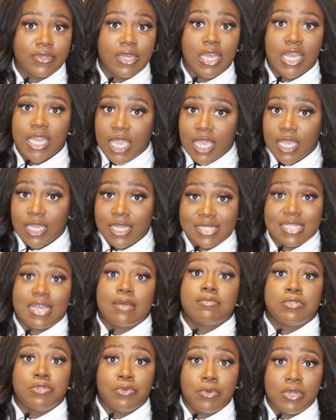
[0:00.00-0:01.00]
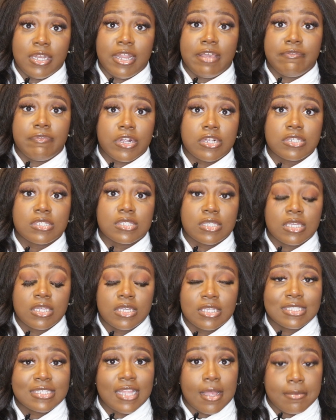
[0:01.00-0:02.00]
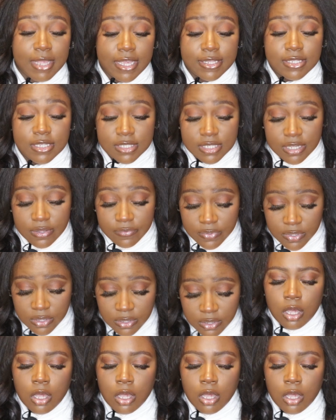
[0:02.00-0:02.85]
Okay? Because I was doing it at first. Stop lying to yourself.